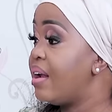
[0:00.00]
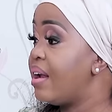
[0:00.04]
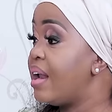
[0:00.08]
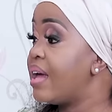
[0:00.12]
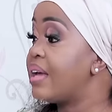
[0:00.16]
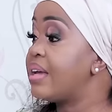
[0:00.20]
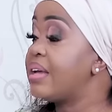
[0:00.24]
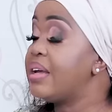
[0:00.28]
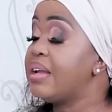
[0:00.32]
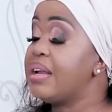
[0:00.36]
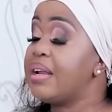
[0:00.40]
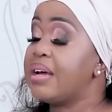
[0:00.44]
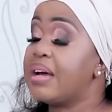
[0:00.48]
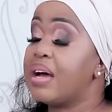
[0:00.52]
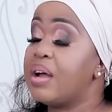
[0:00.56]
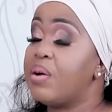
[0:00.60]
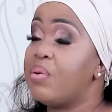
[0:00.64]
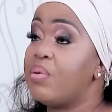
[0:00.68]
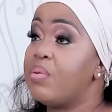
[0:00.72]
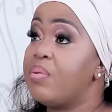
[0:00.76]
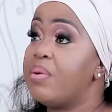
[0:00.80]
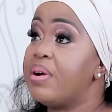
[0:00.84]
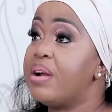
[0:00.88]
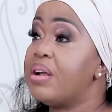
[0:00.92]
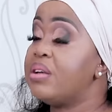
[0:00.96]
Na kile ka
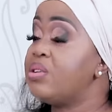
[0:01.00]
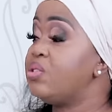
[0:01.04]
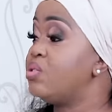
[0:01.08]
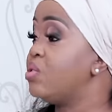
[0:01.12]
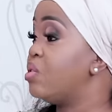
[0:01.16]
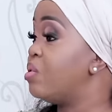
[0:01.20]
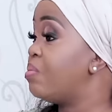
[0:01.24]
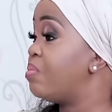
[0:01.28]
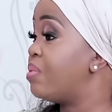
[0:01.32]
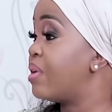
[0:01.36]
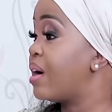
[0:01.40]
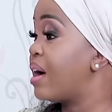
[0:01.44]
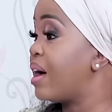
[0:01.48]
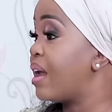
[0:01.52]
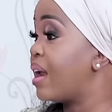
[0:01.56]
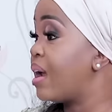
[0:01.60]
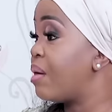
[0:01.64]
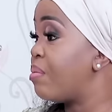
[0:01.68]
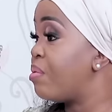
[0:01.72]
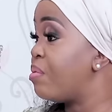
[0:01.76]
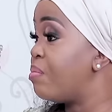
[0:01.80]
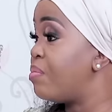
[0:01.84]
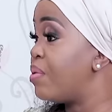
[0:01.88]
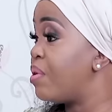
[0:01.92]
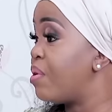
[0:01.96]
no bona job ka re
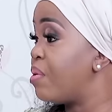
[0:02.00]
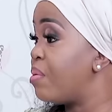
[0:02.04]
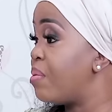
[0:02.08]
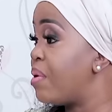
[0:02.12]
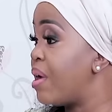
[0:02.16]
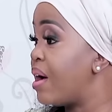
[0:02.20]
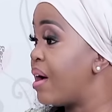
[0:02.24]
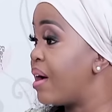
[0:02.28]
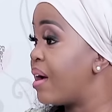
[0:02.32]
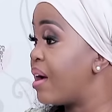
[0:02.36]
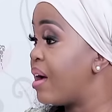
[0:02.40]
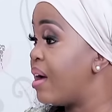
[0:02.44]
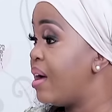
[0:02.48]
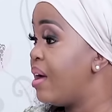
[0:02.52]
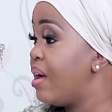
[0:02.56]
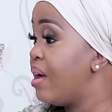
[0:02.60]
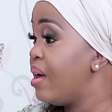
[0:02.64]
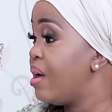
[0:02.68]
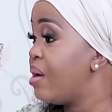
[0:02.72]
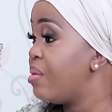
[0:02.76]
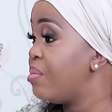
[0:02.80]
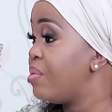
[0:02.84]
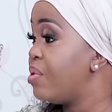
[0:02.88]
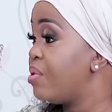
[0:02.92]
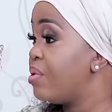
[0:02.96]
ga bophelo baka.
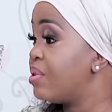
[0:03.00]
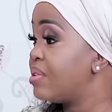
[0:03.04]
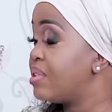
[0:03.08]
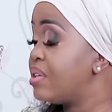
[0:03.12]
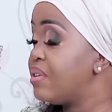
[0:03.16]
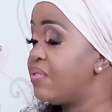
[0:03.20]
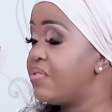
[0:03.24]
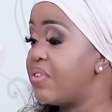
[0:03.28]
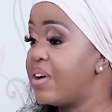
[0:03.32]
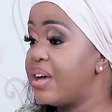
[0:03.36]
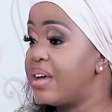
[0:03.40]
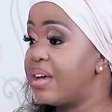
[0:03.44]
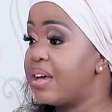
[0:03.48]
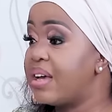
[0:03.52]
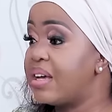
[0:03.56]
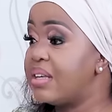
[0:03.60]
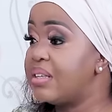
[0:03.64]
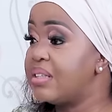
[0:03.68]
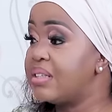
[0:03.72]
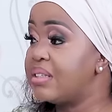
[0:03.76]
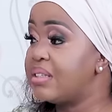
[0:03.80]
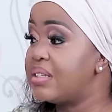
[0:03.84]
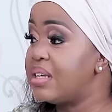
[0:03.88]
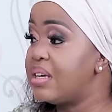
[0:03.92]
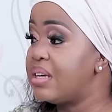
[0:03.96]
Because if I
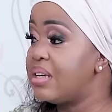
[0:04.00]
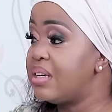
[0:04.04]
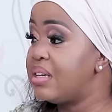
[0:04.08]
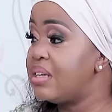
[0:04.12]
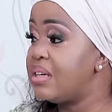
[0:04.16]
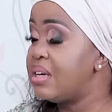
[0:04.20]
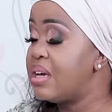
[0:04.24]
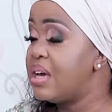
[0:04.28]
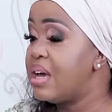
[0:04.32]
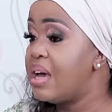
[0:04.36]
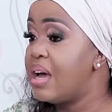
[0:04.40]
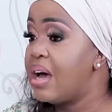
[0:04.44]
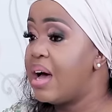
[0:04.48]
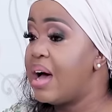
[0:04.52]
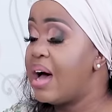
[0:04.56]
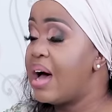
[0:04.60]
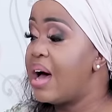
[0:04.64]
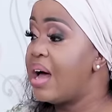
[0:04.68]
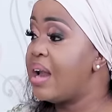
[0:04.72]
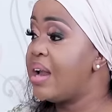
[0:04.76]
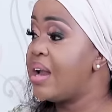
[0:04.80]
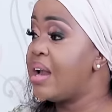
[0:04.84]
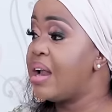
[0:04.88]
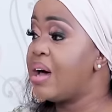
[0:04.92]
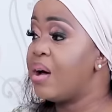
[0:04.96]
can say
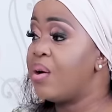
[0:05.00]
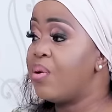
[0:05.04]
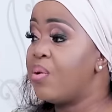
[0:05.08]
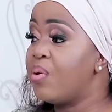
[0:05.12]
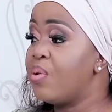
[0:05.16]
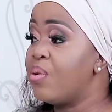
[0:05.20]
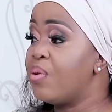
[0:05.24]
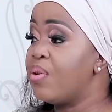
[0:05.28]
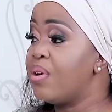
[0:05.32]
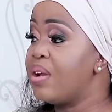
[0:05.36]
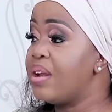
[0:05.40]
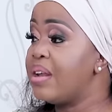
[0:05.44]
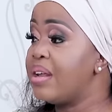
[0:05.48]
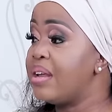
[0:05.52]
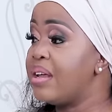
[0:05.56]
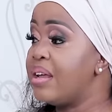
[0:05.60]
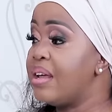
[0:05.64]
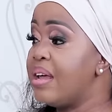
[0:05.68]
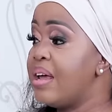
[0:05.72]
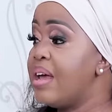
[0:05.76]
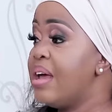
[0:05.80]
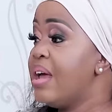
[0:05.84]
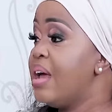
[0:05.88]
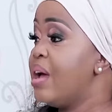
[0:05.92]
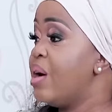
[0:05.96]
Hannah only
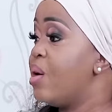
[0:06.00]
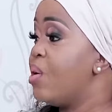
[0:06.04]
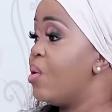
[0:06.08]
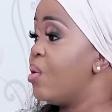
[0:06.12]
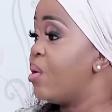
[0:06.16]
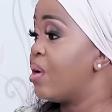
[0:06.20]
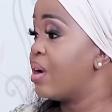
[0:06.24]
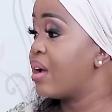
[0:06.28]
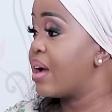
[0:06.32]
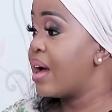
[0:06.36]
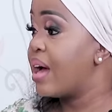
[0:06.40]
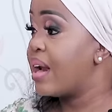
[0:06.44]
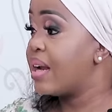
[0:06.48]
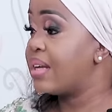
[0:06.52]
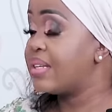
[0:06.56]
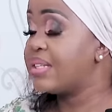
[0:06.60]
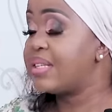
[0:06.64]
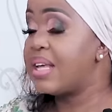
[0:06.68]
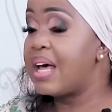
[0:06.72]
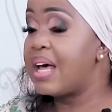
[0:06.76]
or ka re